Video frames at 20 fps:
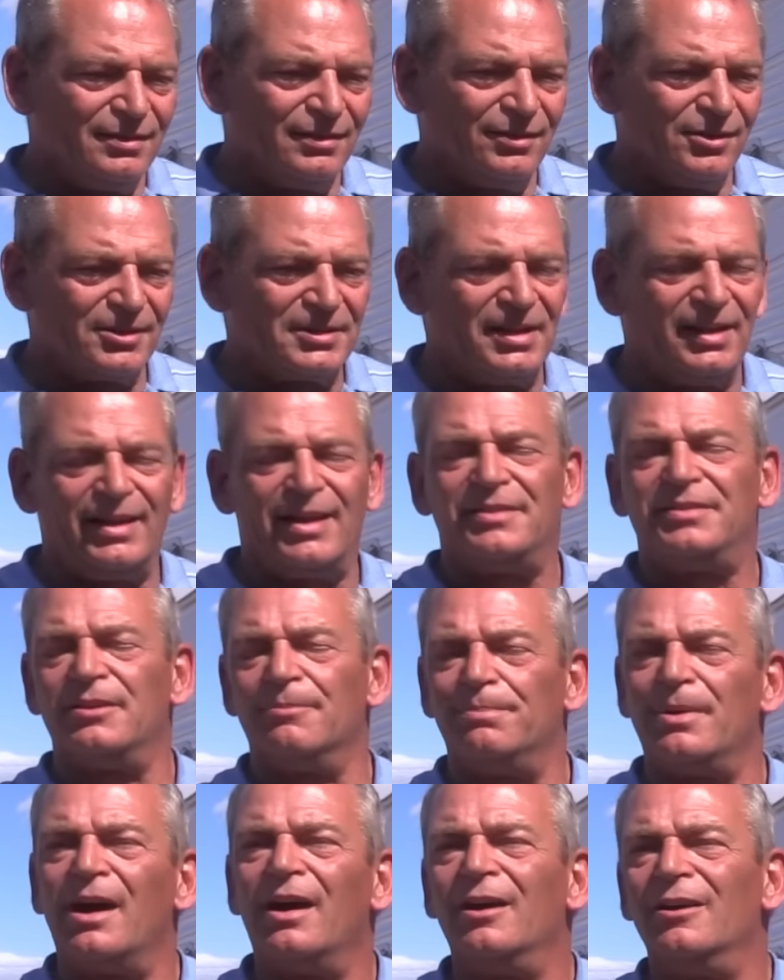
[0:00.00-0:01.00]
Looking at
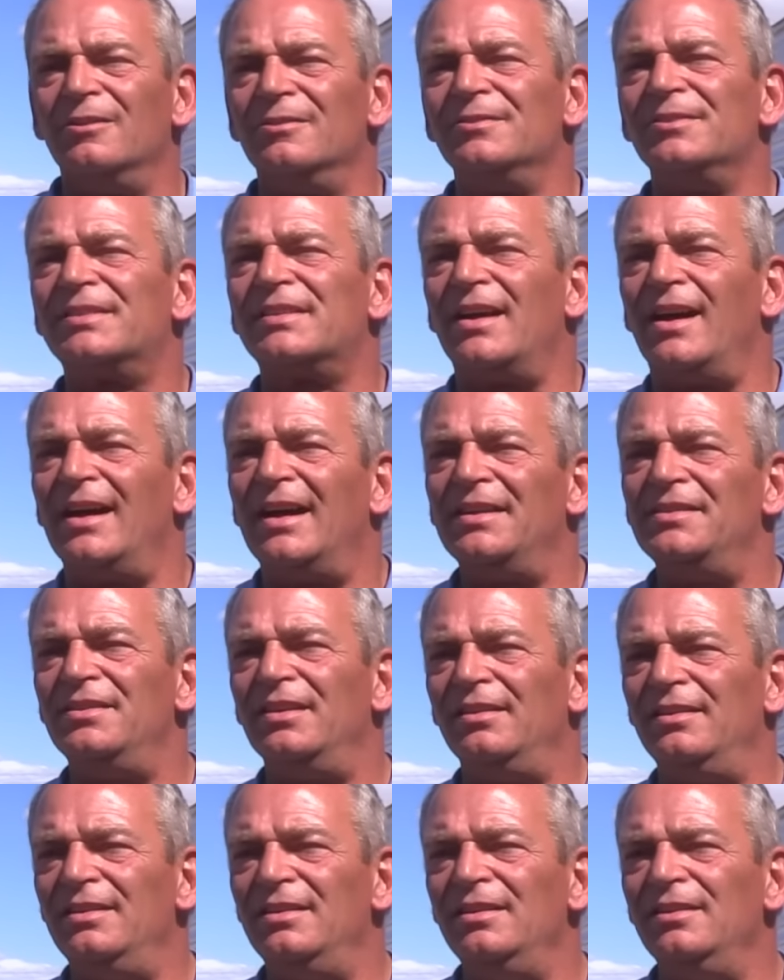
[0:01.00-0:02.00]
the bars
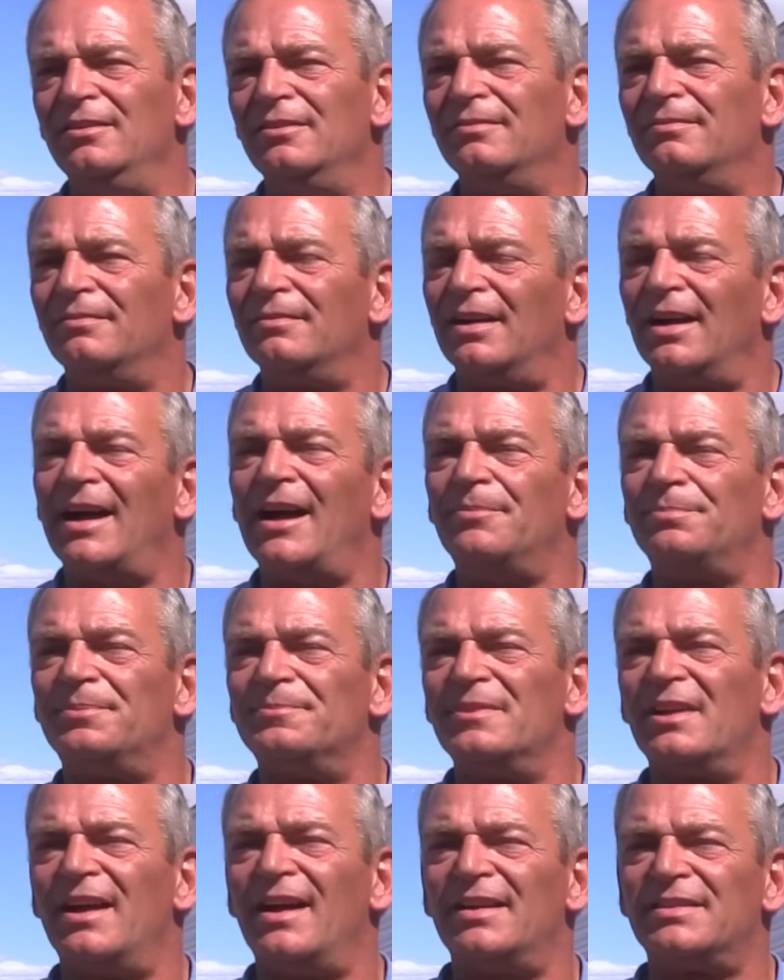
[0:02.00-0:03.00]
on the hot
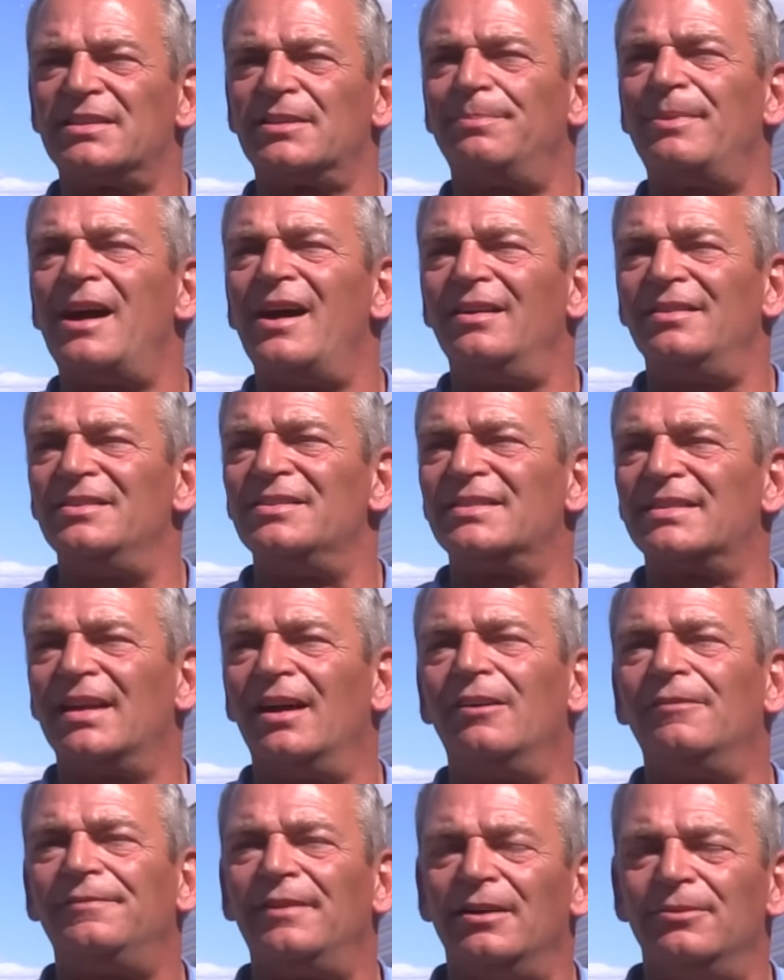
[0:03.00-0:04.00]
hotspot
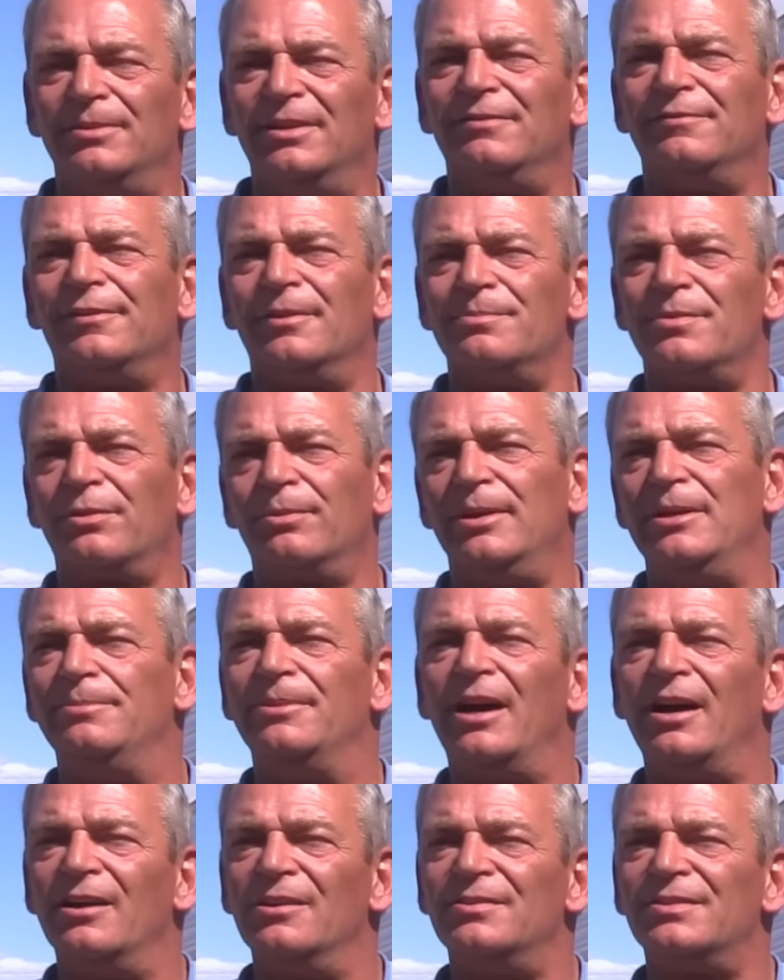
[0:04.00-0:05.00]
itself, I went from three
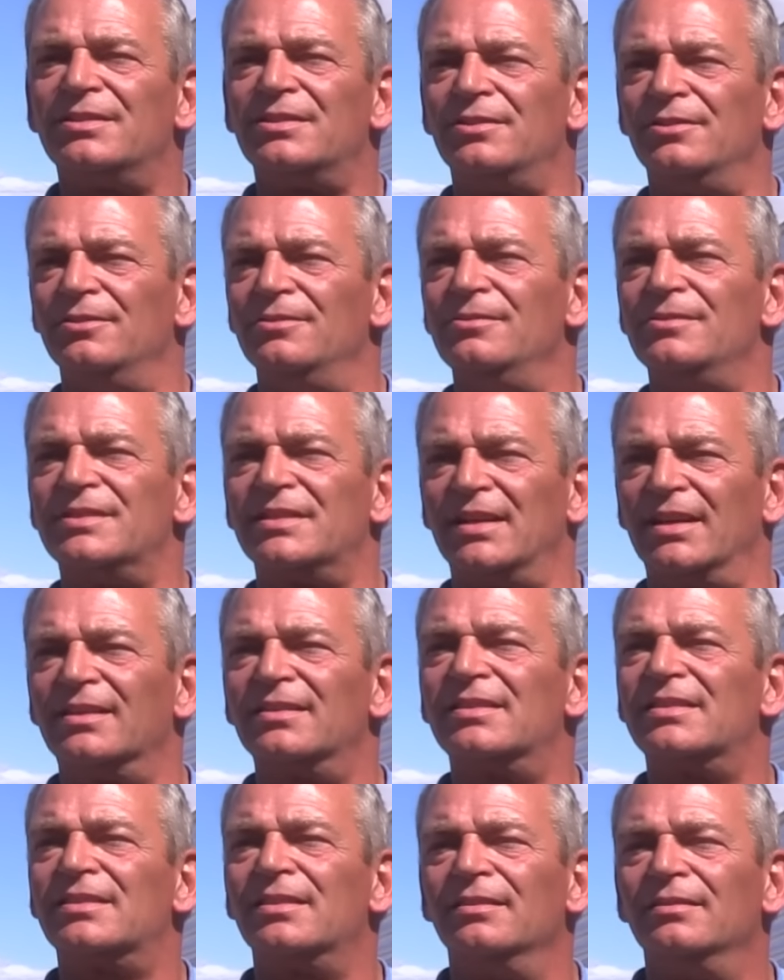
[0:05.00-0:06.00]
bars to
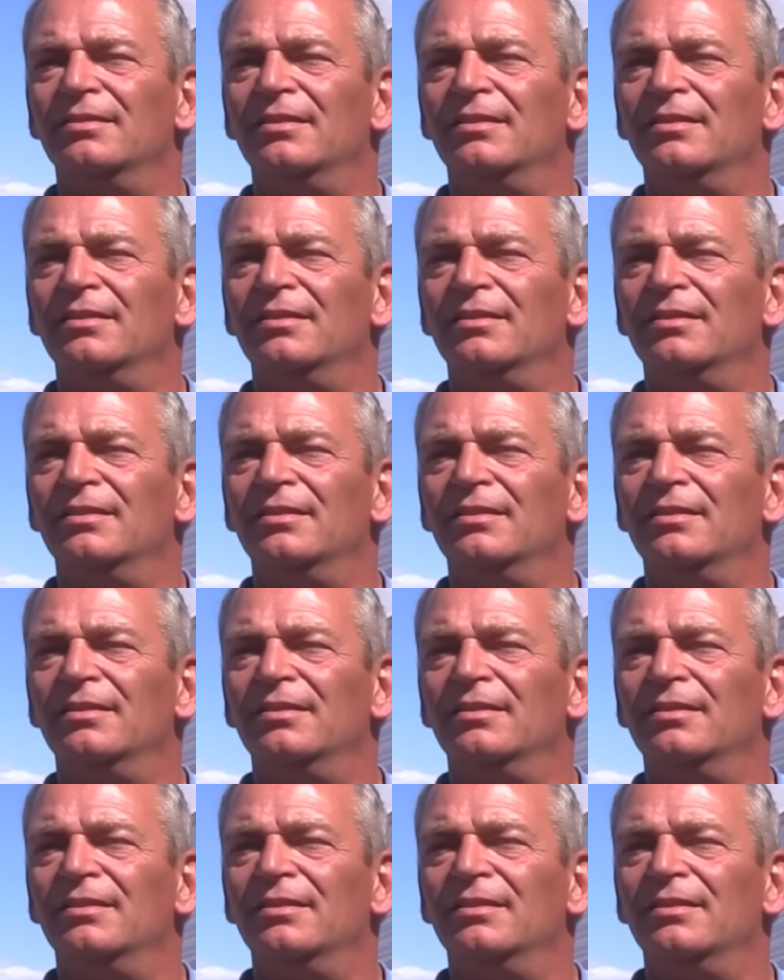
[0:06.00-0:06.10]
six.